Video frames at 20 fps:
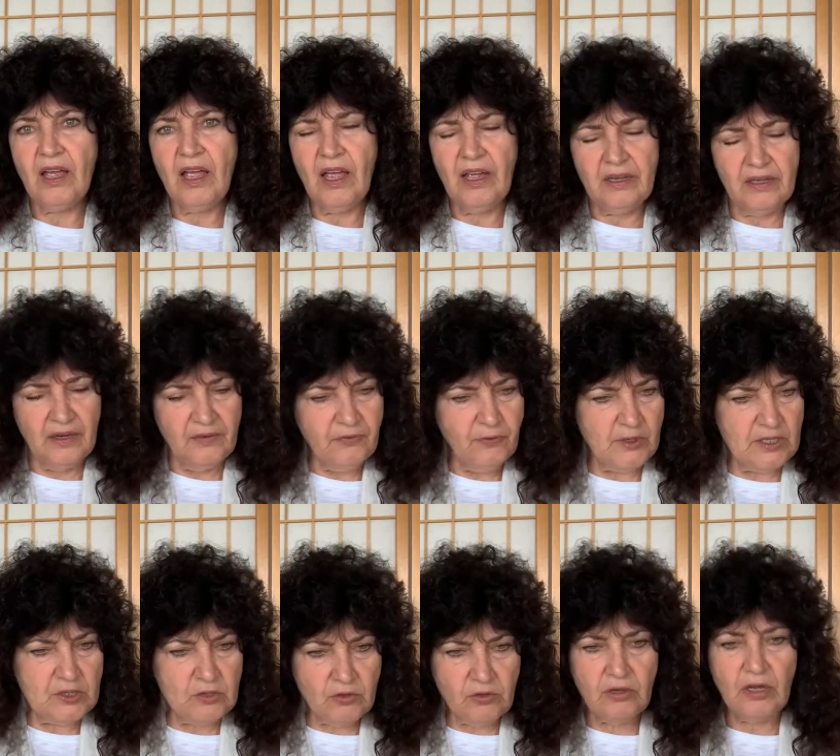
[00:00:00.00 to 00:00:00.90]
And if we
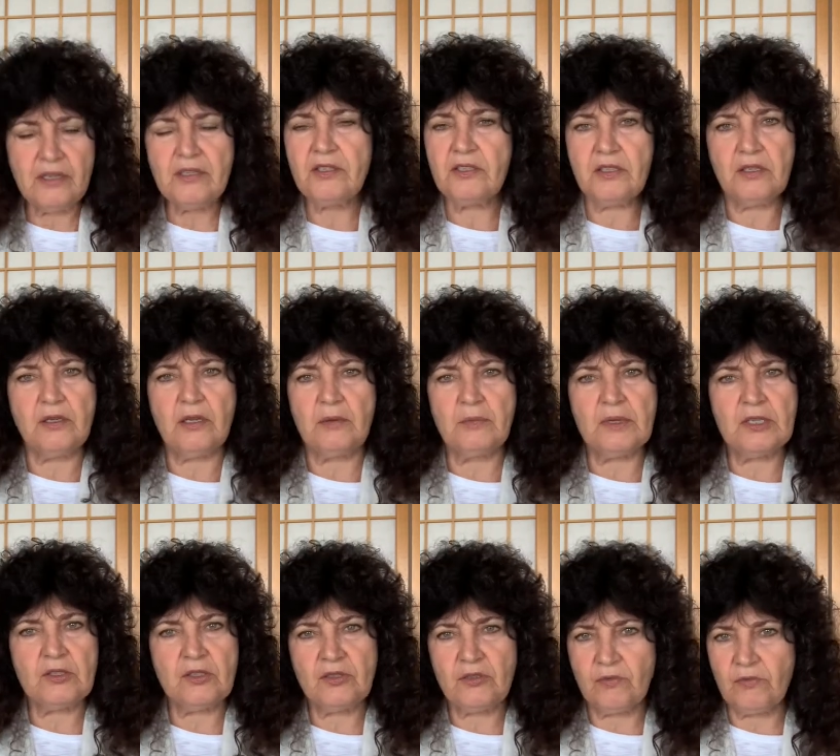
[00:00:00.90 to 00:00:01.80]
trust him
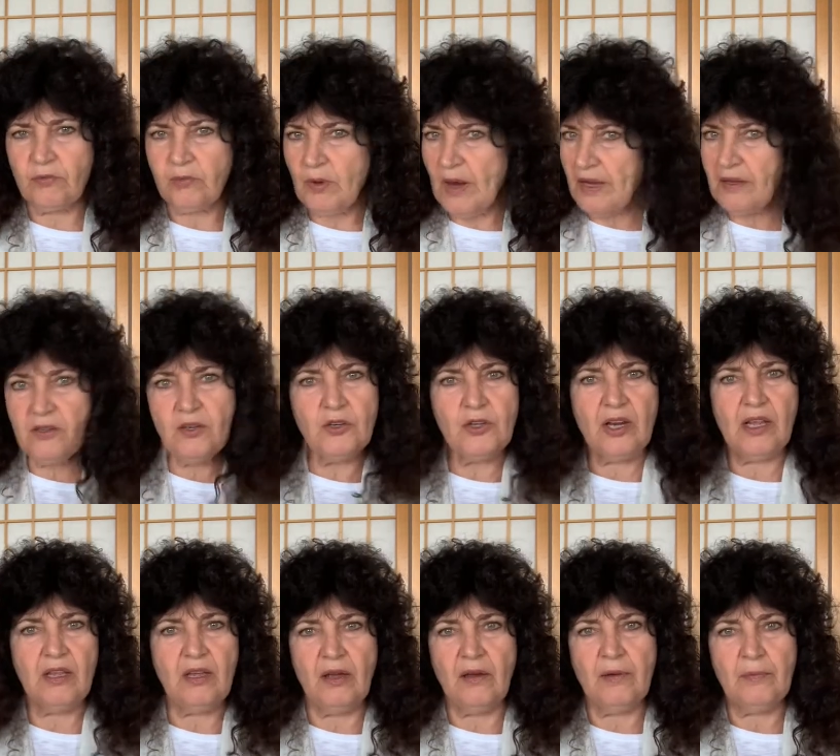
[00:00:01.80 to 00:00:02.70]
and surrender to
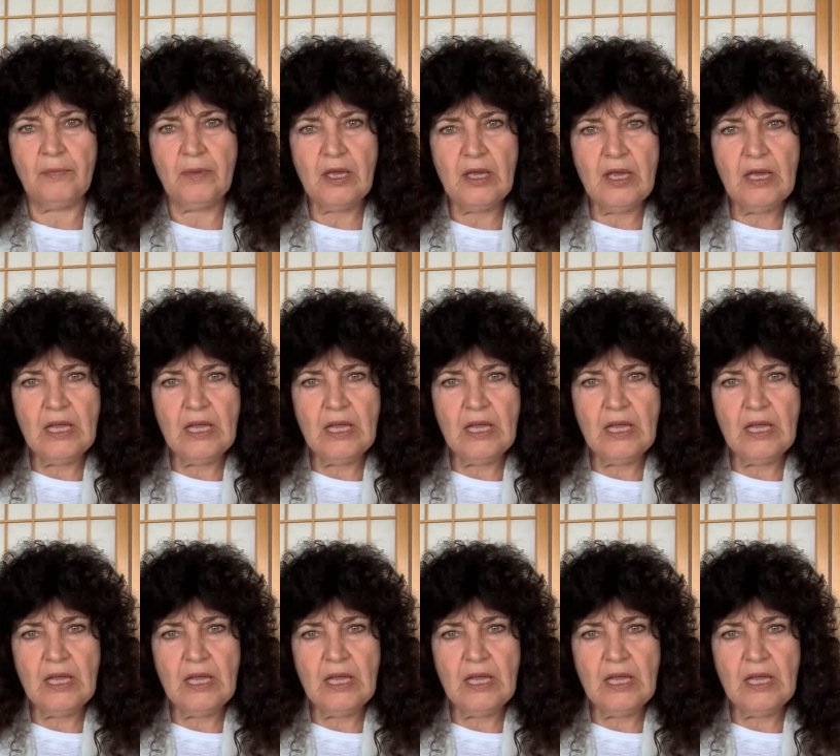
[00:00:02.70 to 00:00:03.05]
him,